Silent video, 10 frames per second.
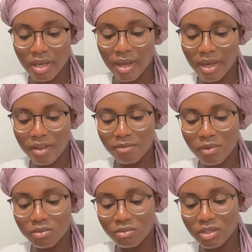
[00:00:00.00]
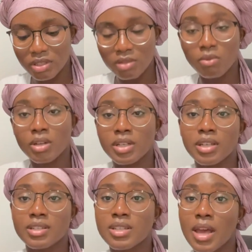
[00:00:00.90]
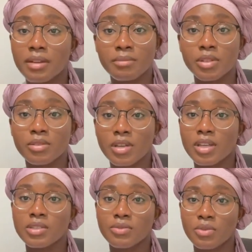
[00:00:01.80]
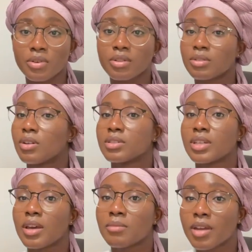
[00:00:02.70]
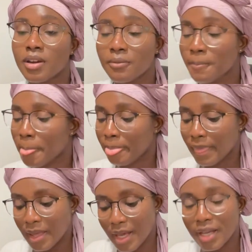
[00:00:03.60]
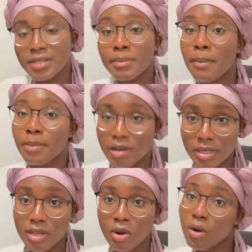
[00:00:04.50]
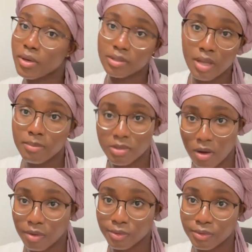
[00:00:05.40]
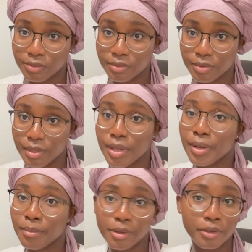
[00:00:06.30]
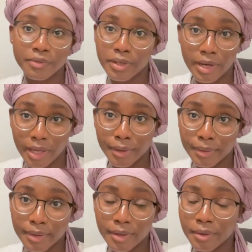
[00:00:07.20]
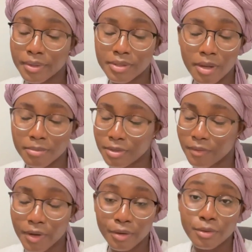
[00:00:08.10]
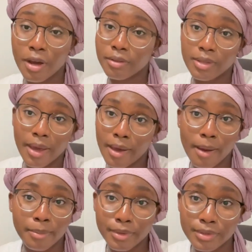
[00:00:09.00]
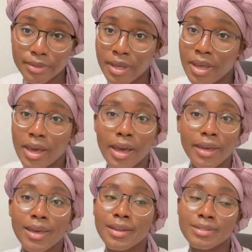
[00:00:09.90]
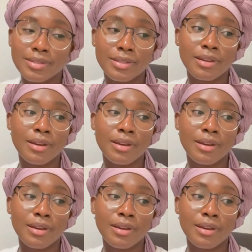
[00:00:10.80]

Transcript: I've been really wanting a satin pillowcase for a long time now, because my bonnet always comes off in the middle of the night. It always comes off. I don't know how that happens. I guess